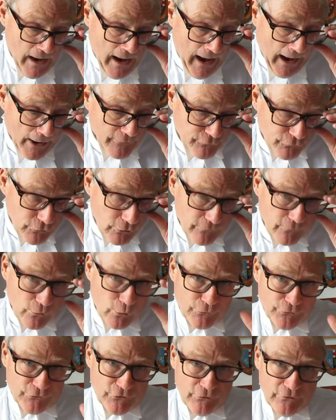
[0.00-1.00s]
And true, of
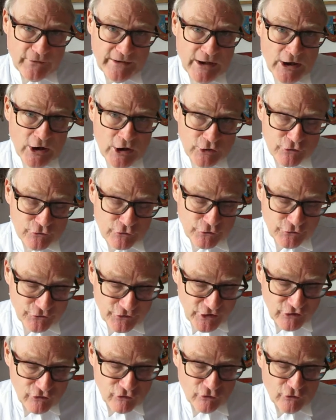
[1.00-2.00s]
course, to the
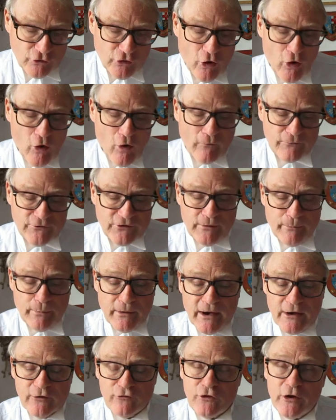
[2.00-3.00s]
tradition of
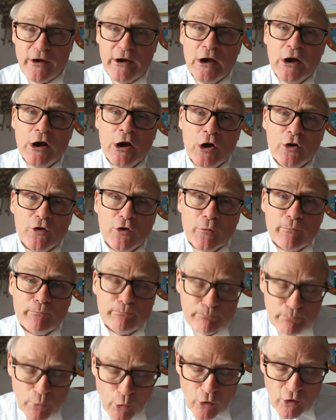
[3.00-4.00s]
CPAG, the
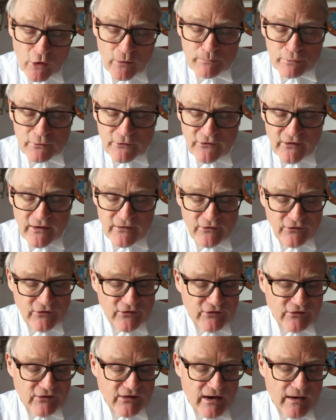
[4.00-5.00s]
book presents
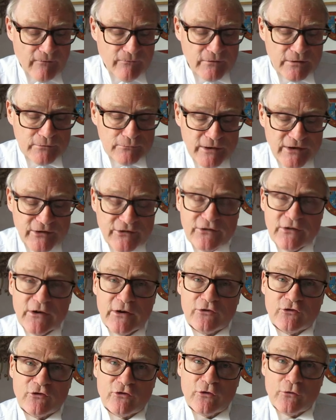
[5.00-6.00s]
its carefully
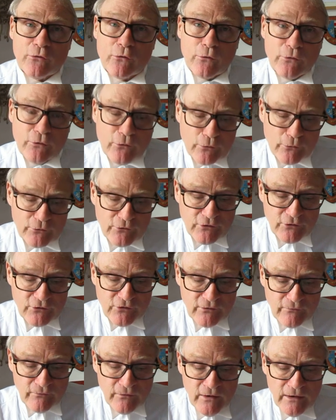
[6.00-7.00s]
researched and
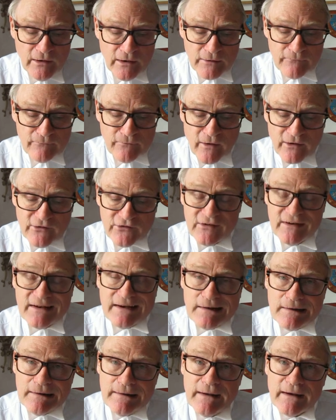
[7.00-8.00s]
authoritative advice in a
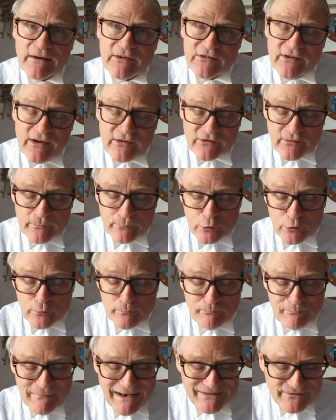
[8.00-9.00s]
clear, accessible
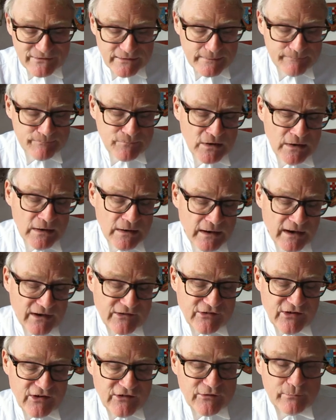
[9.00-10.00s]
manner.
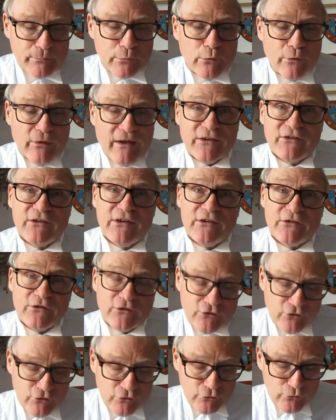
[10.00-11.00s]
Accessible, that is,
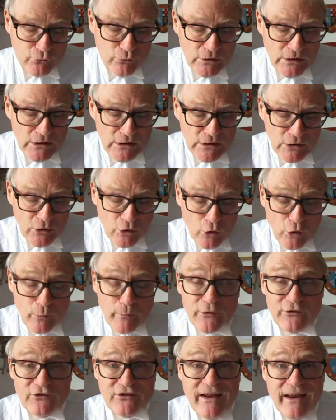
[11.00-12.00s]
to
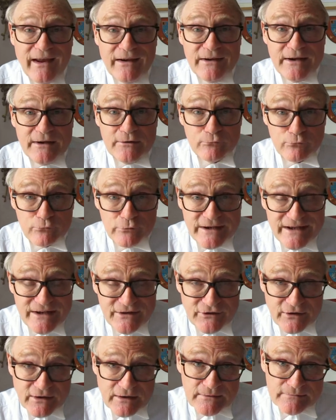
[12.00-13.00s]
almost any
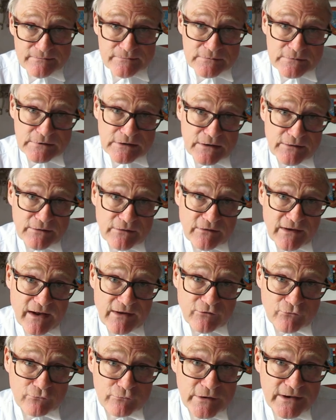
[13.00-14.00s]
reader. And
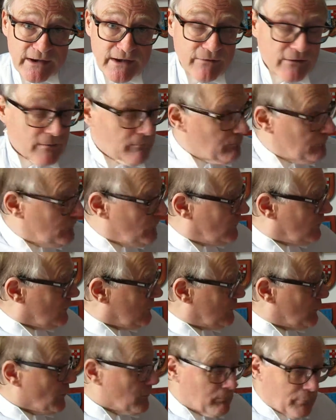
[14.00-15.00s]
that's really
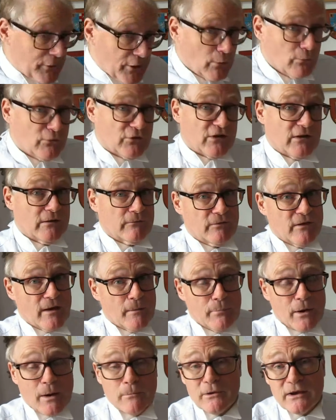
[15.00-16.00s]
the beauty of their
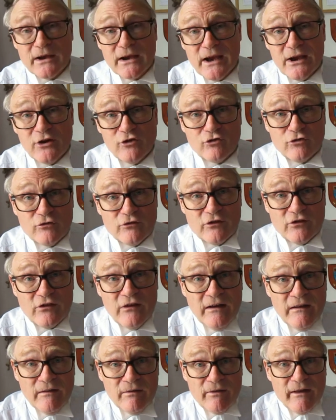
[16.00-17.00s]
publications.
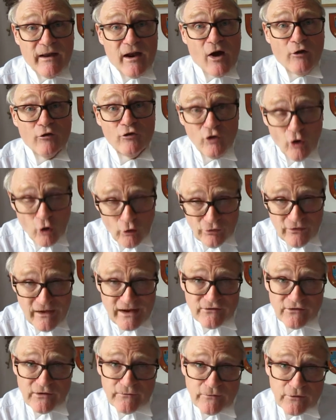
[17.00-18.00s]
They are not
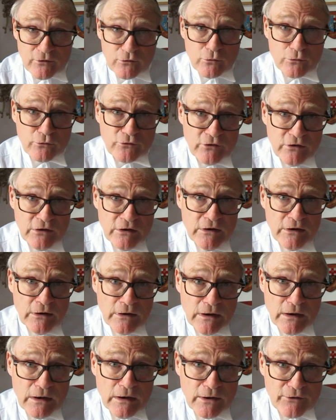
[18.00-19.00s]
that difficult
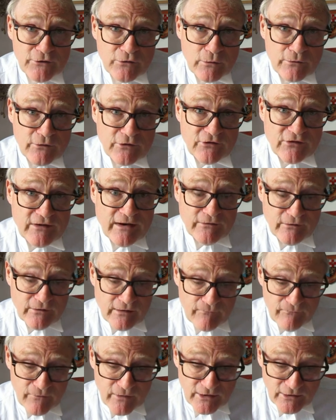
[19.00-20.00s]
to understand, and
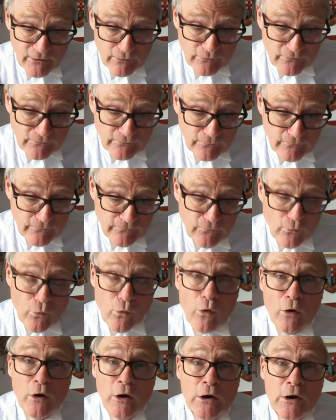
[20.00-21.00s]
they're very useful
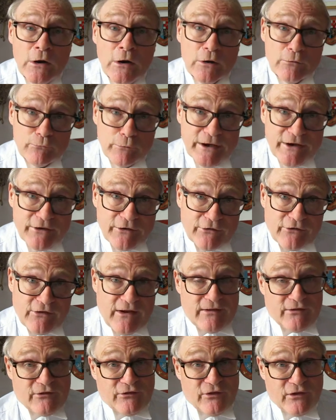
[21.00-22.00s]
for readers.
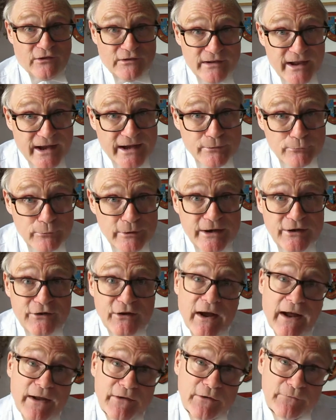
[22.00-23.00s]
That's the lay
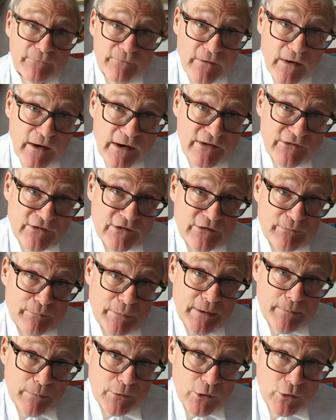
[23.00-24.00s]
reader and advisors,
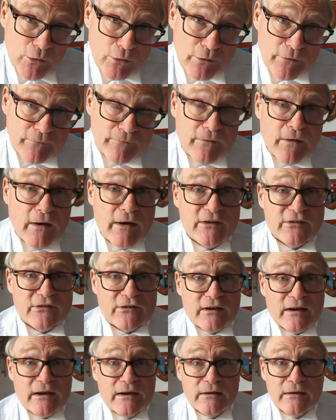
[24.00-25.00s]
people who are
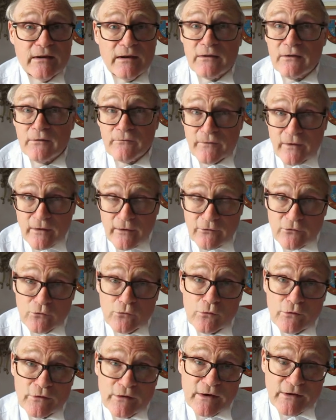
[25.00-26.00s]
advising in the various
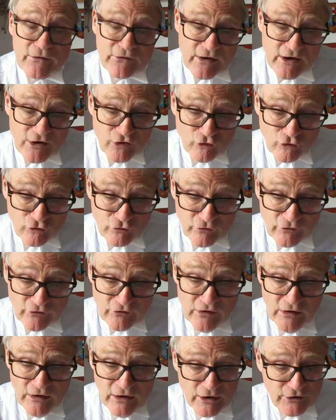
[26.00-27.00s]

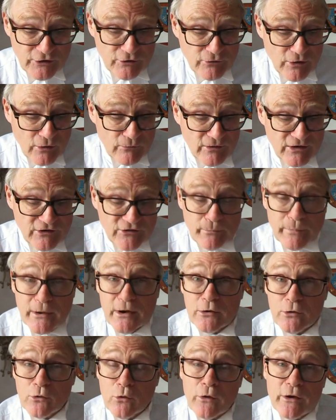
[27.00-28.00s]
organisations. And you don't need to be
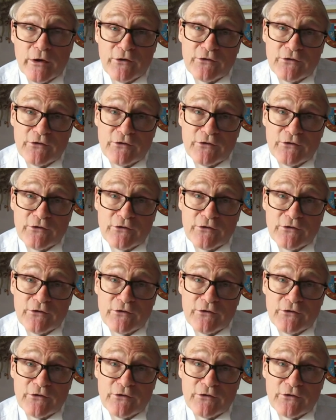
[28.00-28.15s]
a lawyer